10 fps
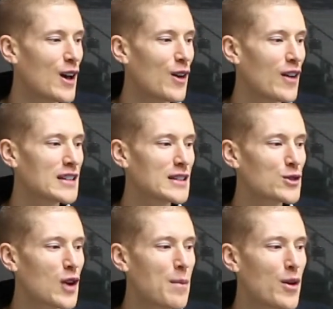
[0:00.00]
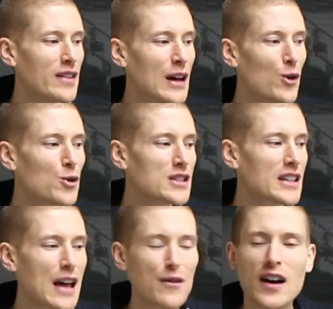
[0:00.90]
Alright, so let's try putting that all
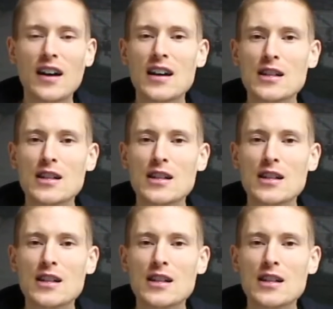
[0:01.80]
together.